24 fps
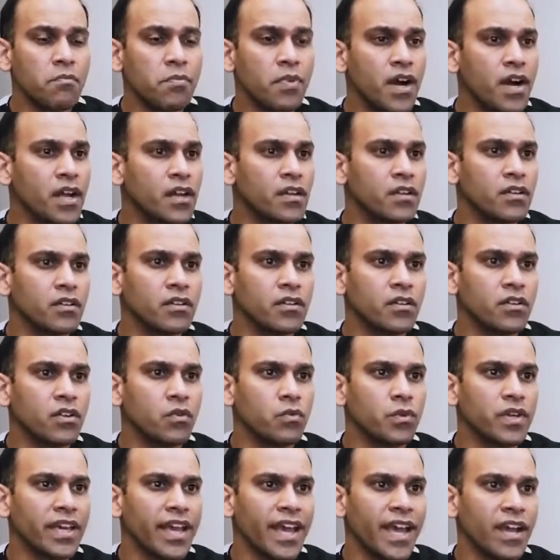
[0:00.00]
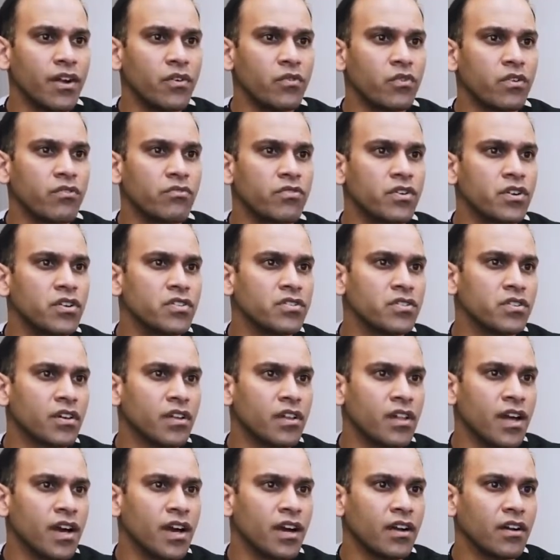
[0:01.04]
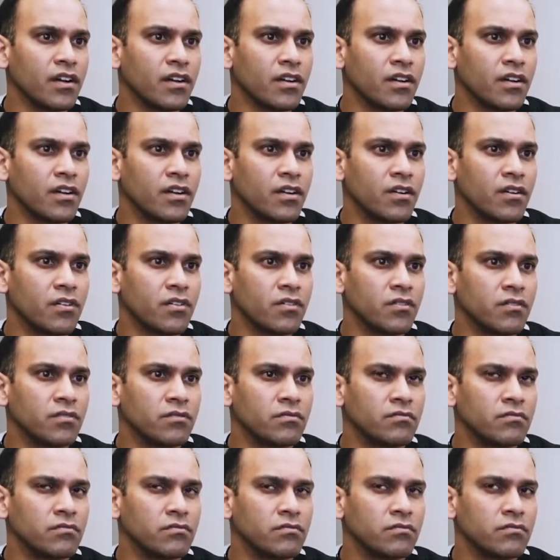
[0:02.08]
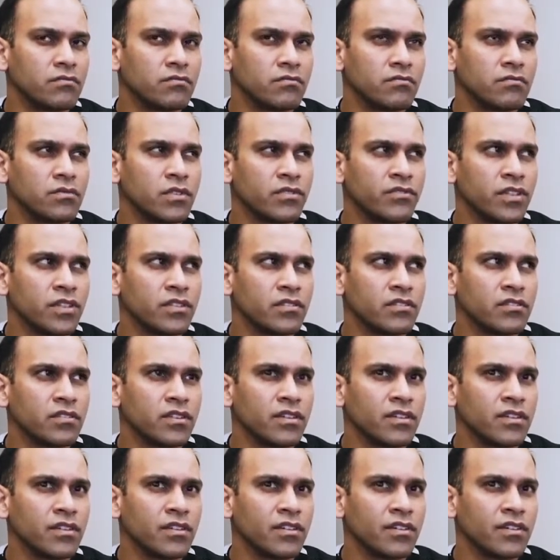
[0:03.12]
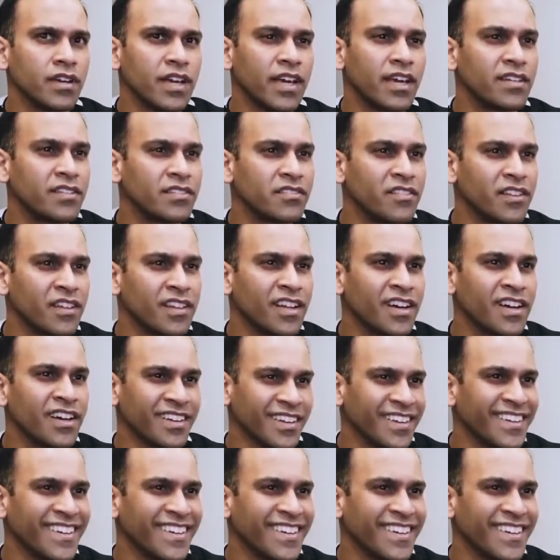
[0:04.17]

But, you know, we can't reverse the clock, reverse the hands of the clock.